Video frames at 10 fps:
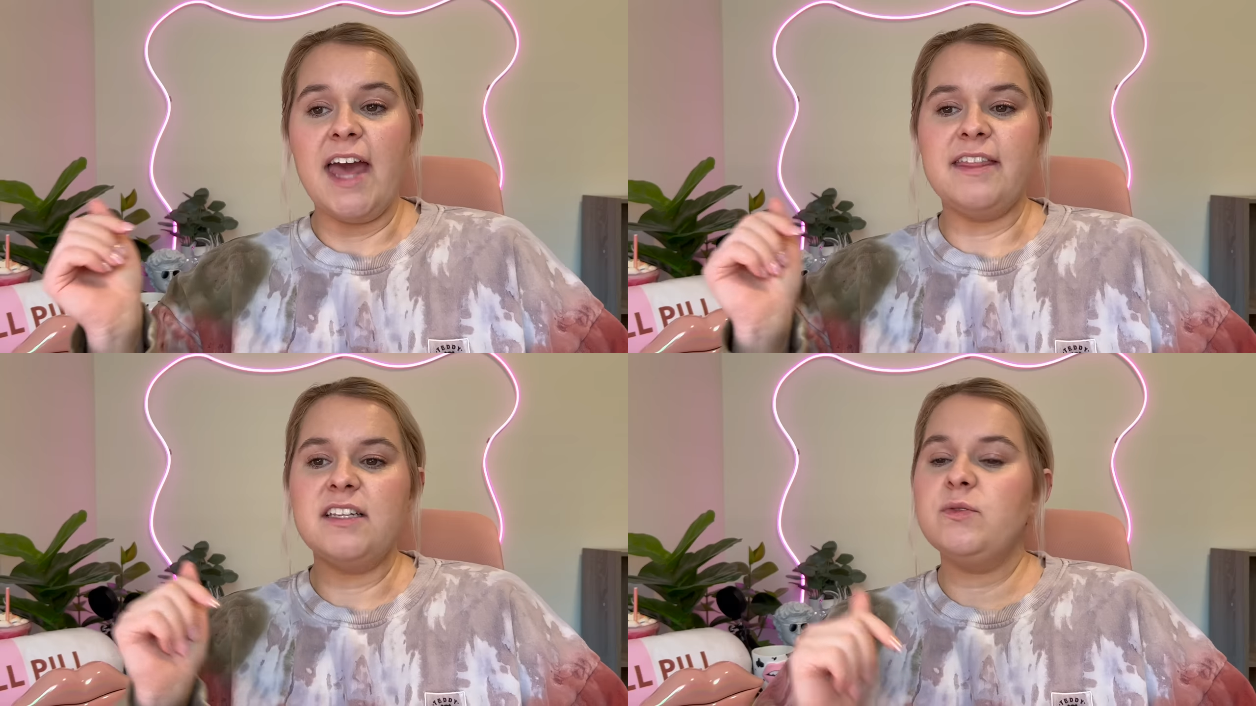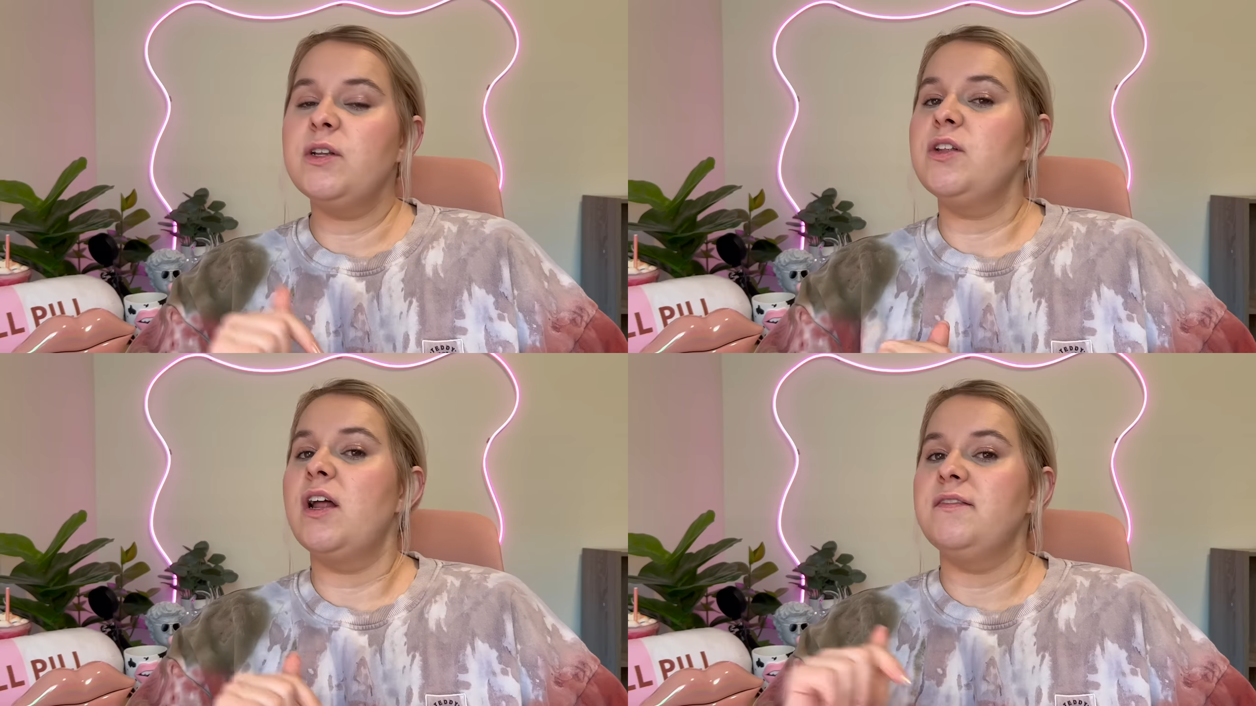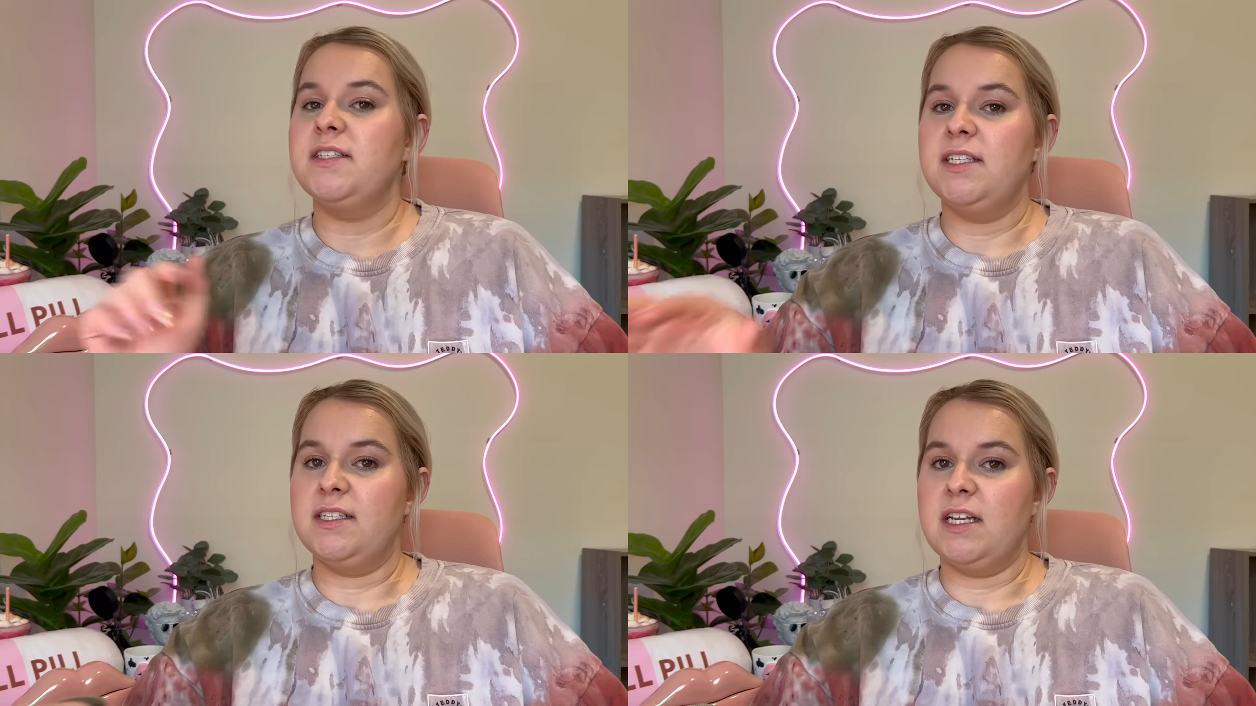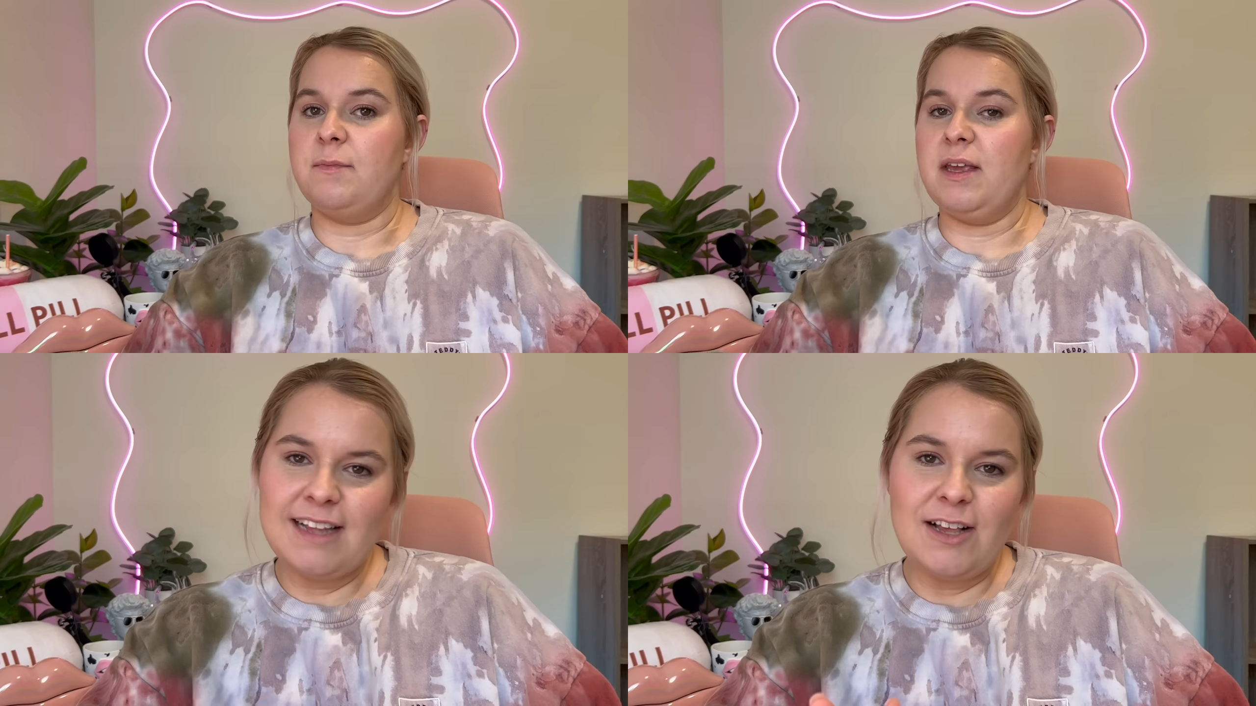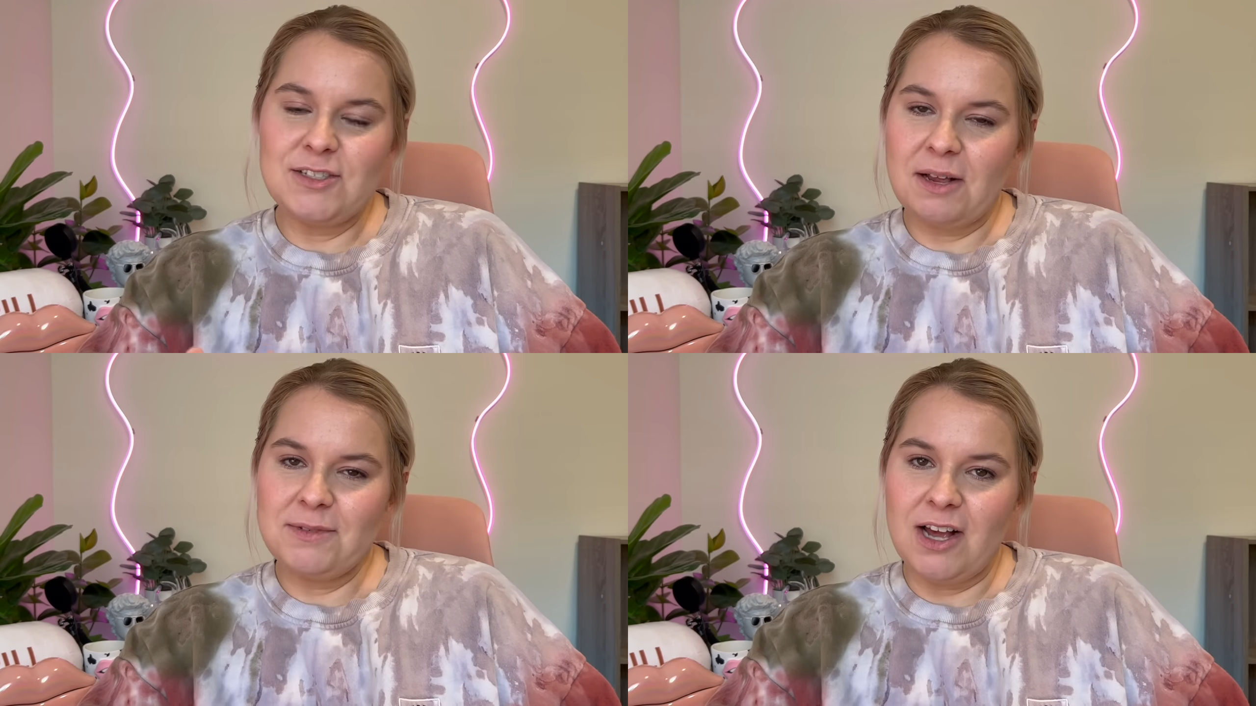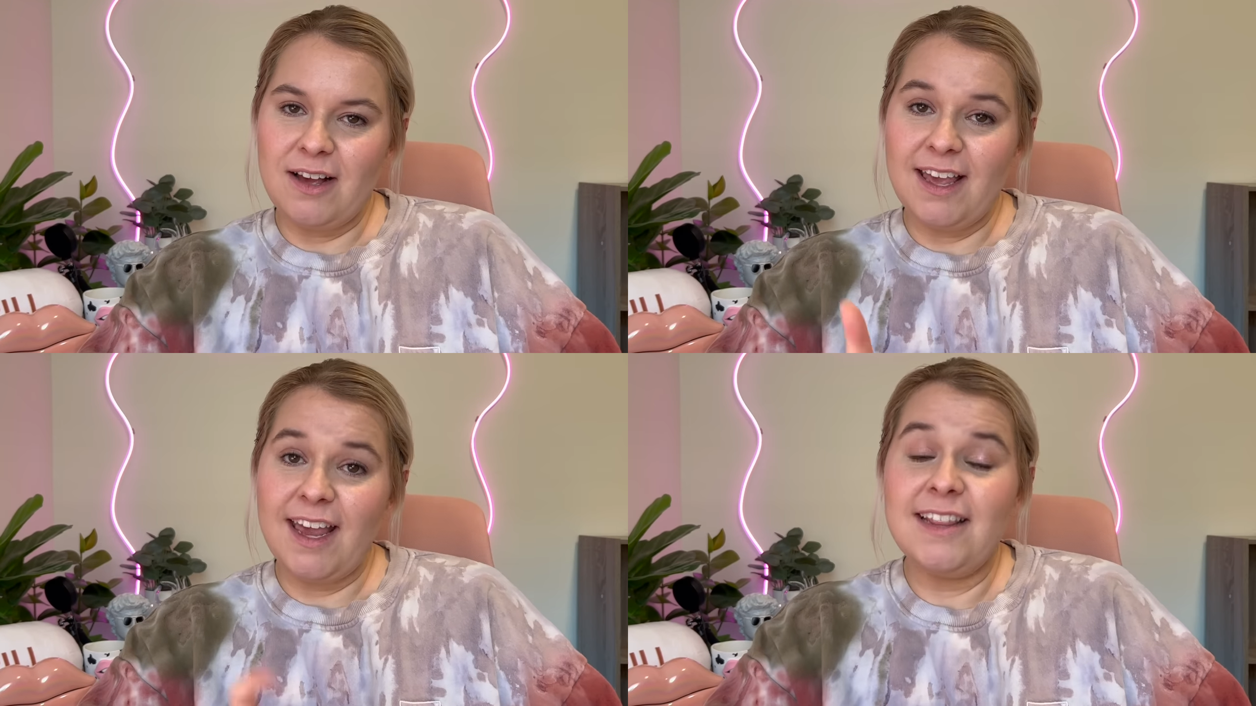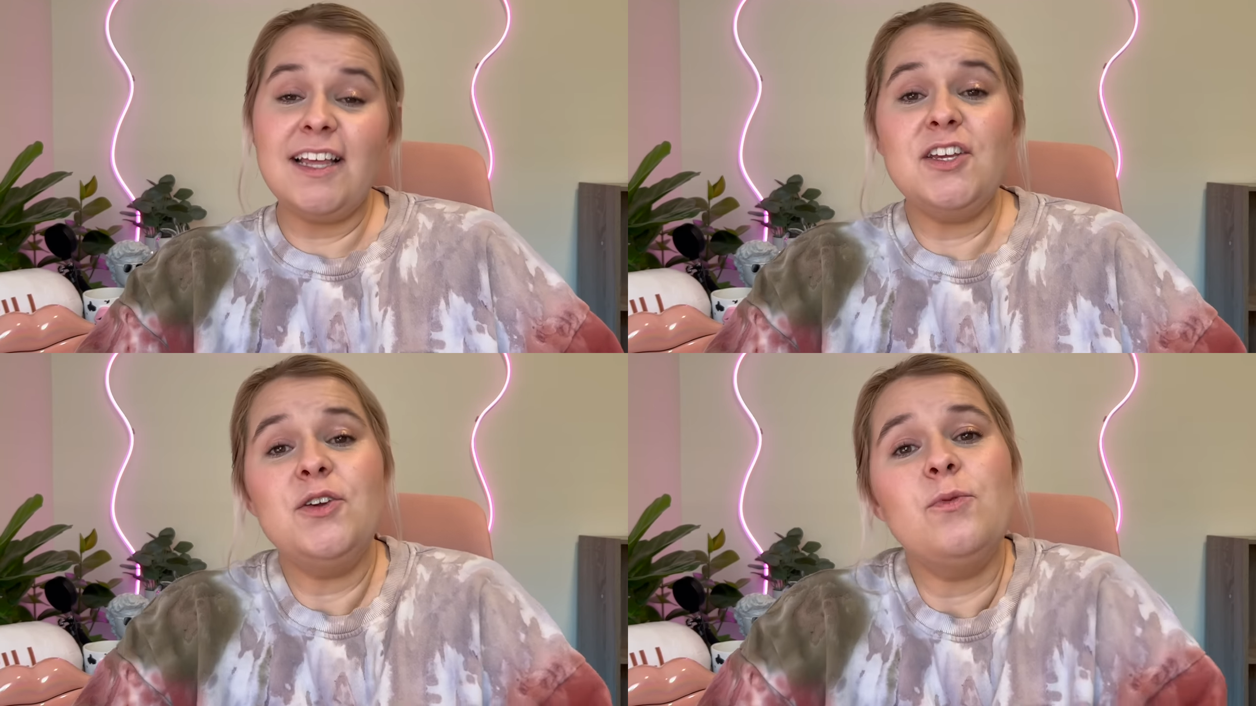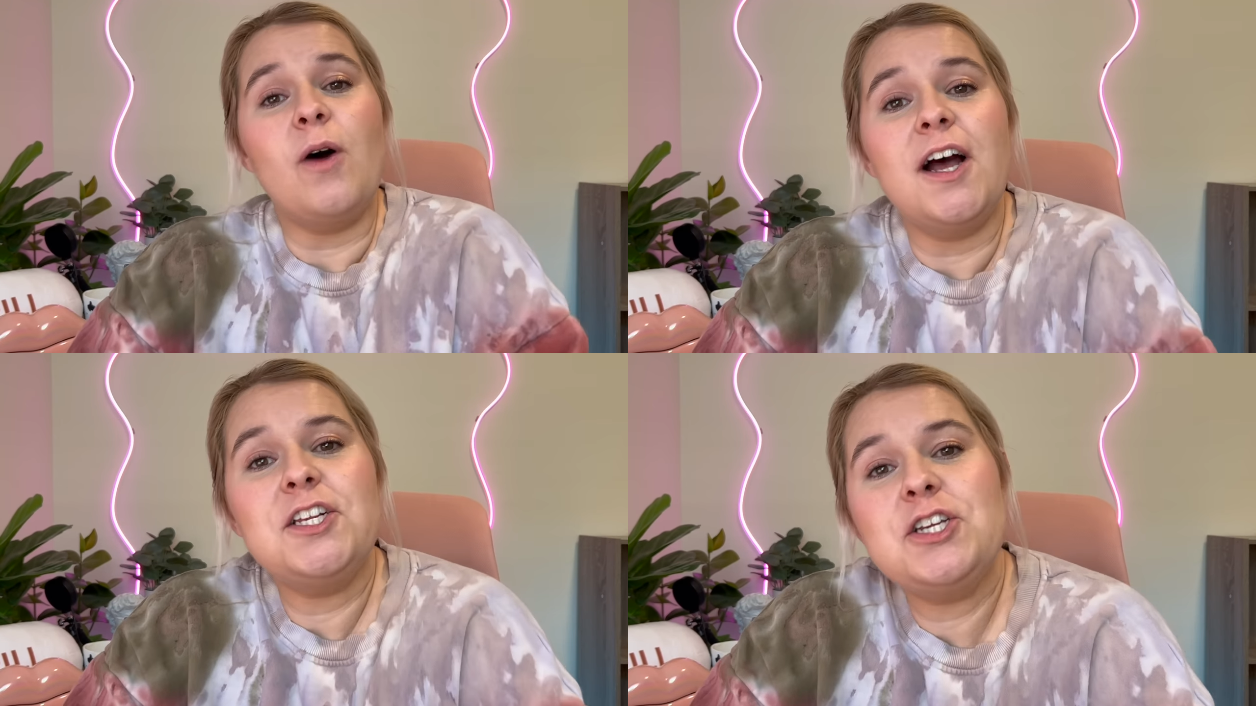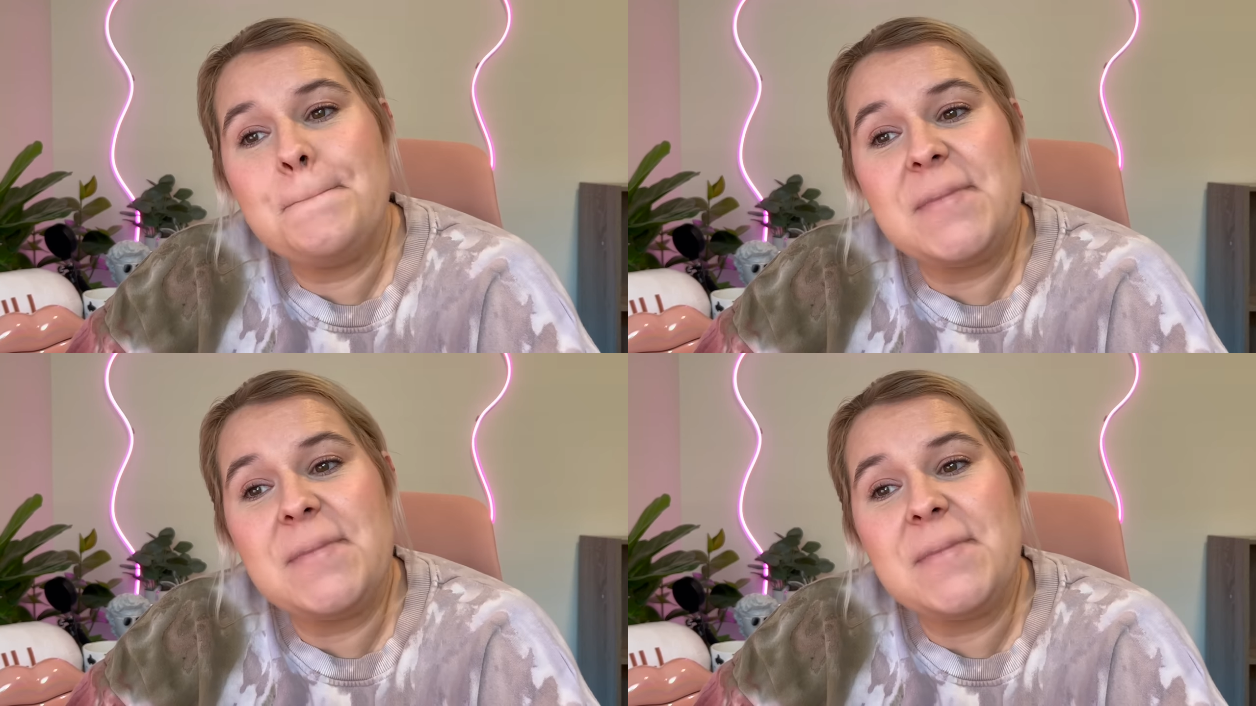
And that's what a lot of this is gonna be. I'll stop talking and let you watch Watch